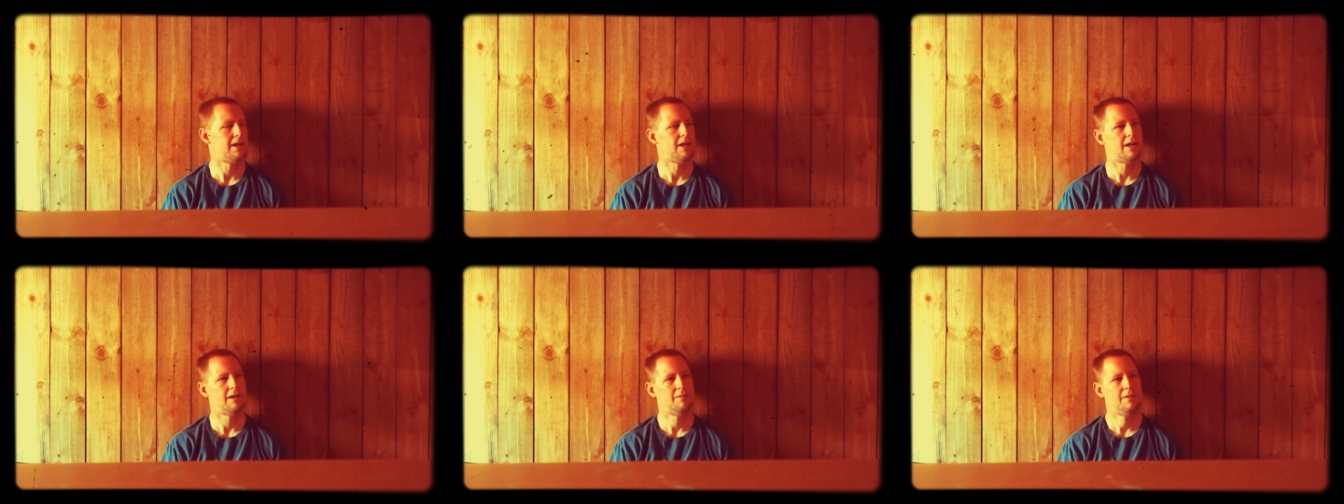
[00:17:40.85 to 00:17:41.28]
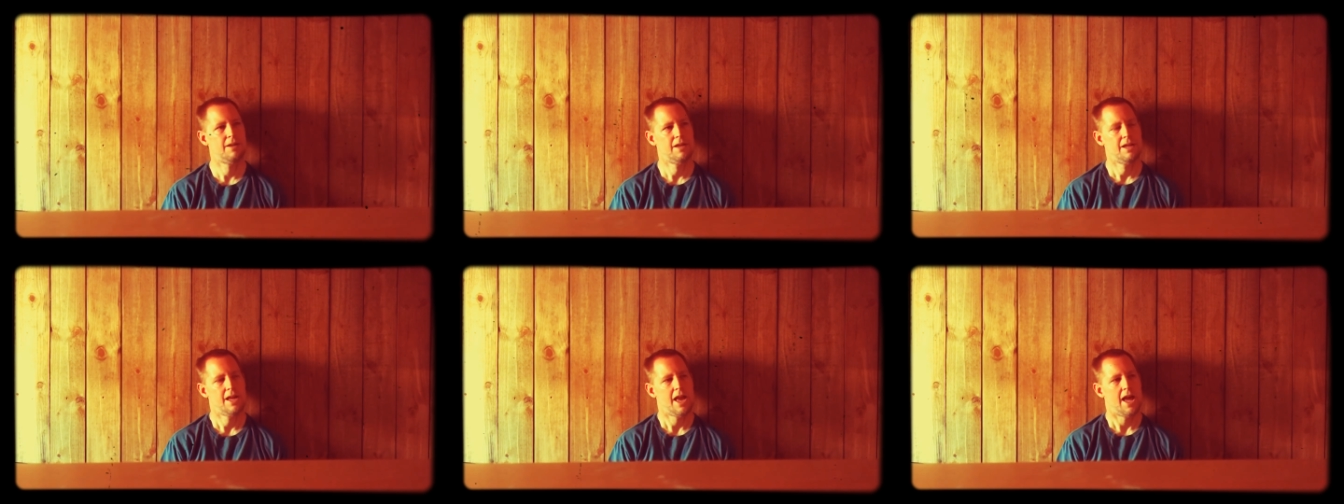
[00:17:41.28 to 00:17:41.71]

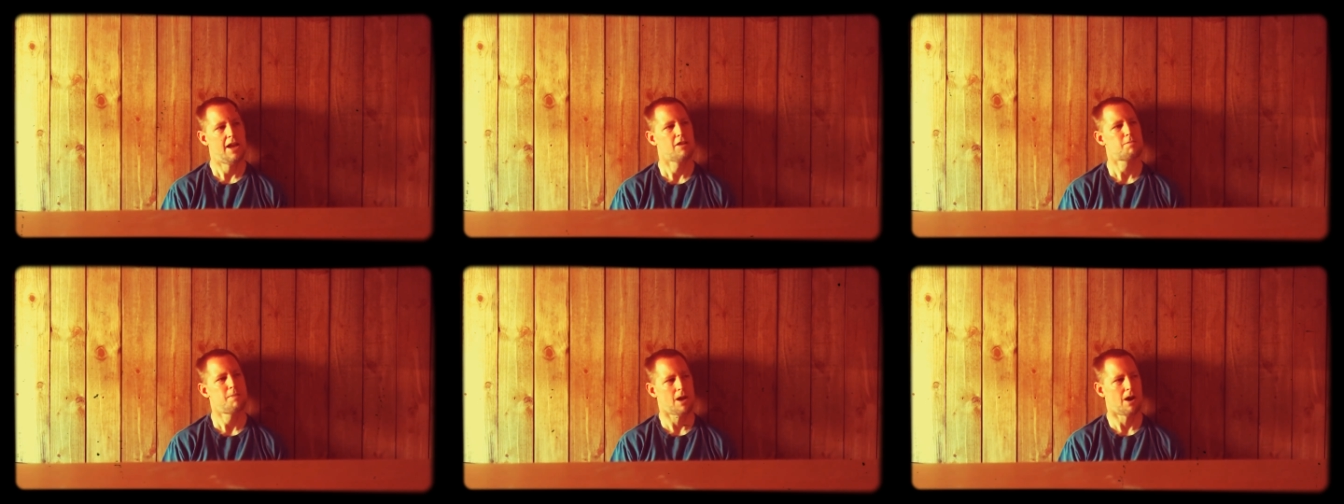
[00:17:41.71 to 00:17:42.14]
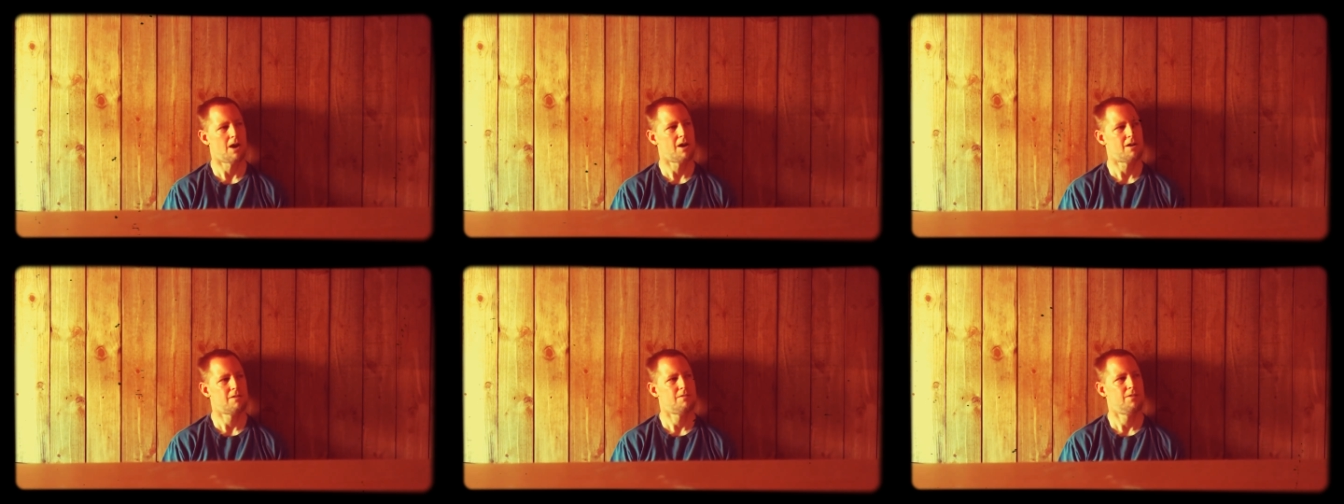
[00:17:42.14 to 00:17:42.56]
And it's been
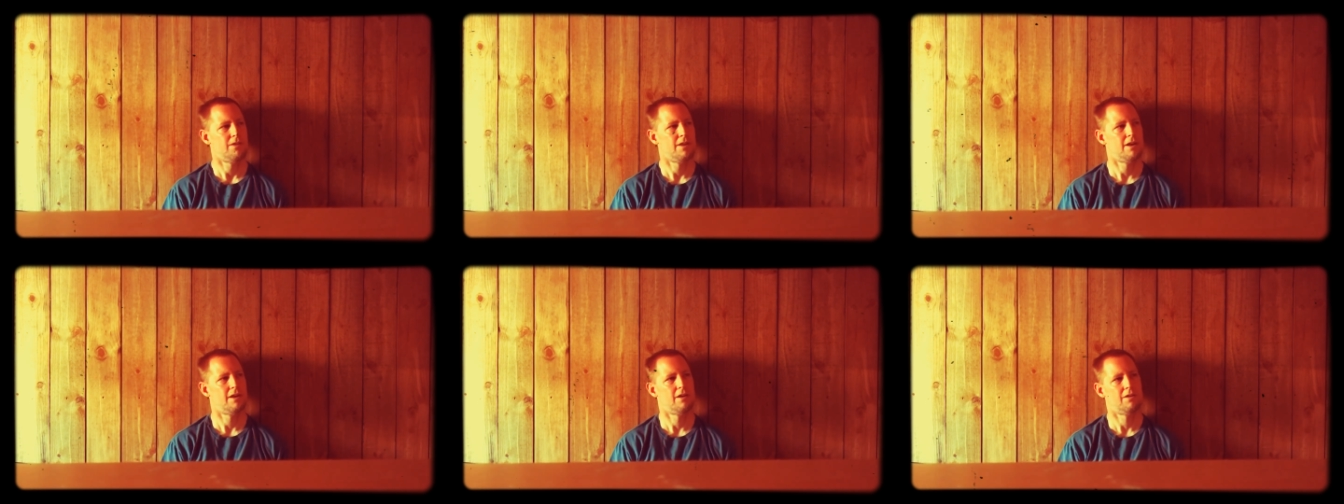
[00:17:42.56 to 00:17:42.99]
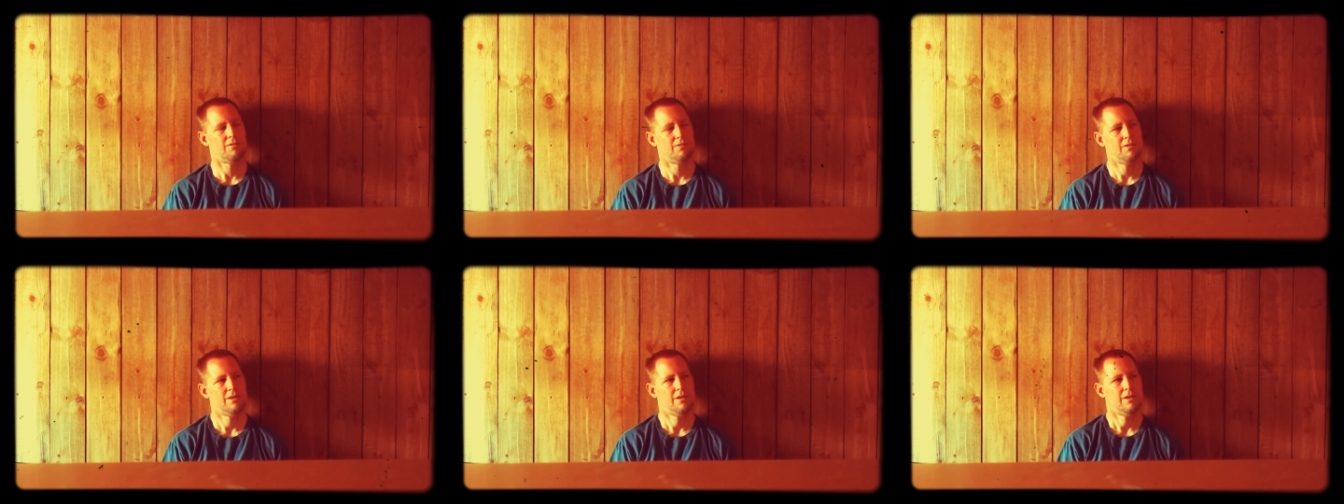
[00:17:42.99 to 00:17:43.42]
hard, you know,
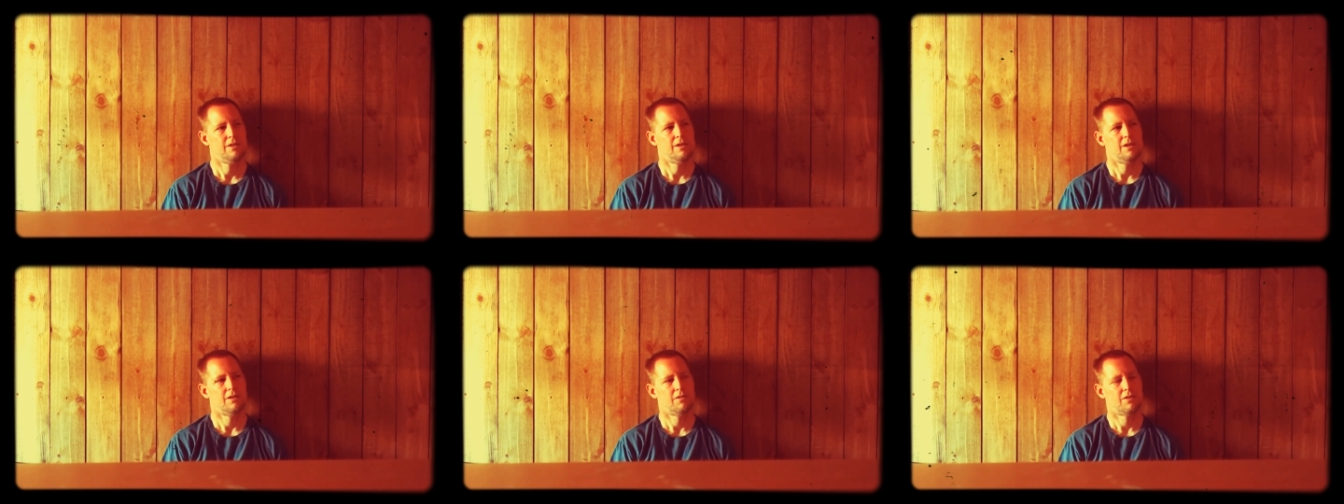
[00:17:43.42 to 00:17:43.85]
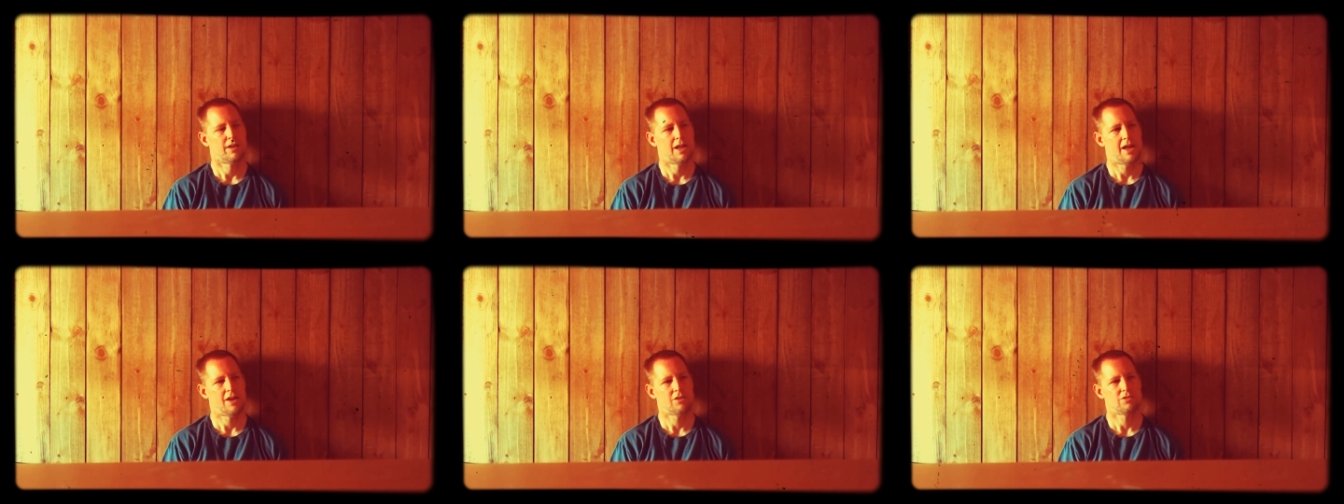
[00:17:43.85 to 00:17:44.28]
over the
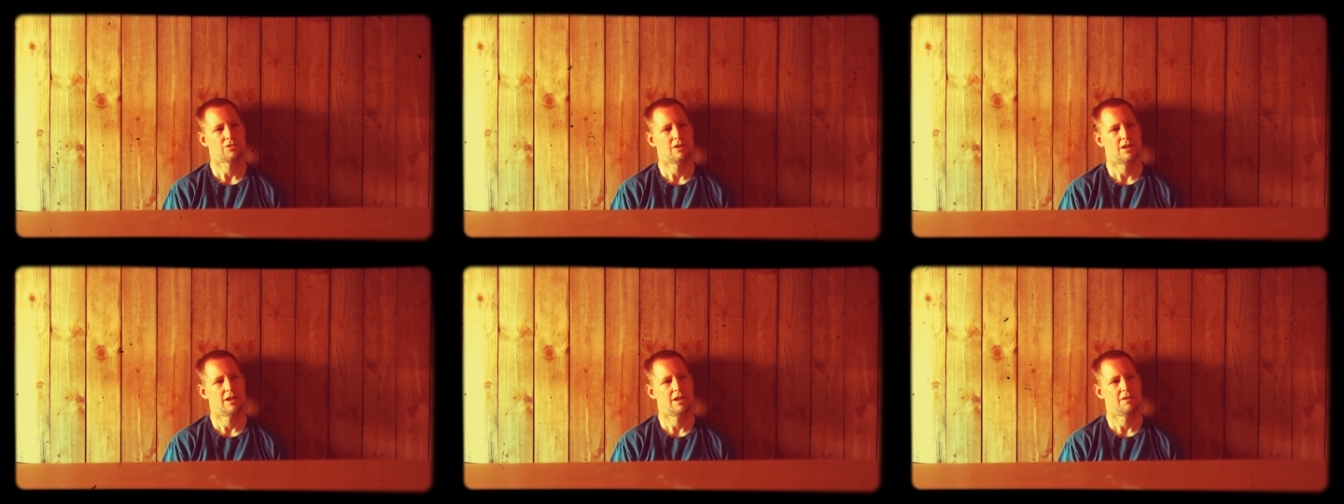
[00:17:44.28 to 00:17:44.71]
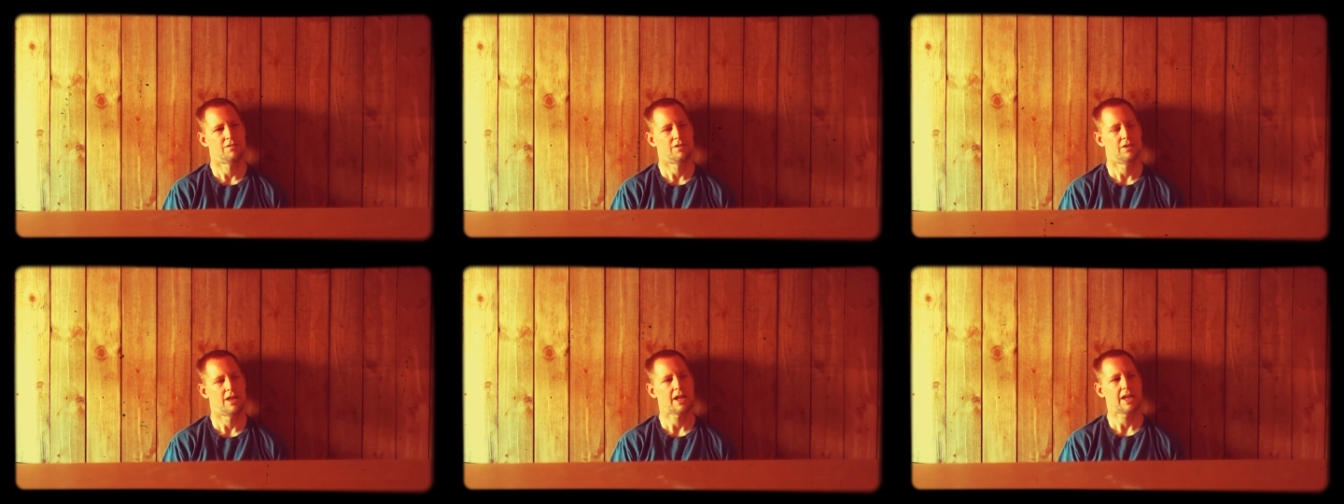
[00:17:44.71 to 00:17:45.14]
last
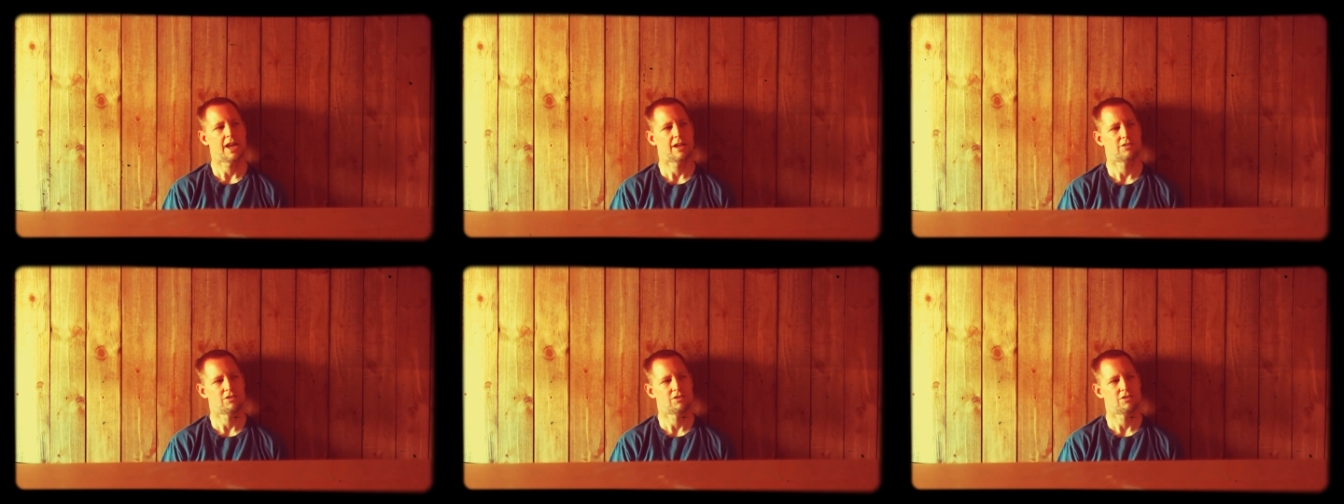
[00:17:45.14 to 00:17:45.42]
few decades.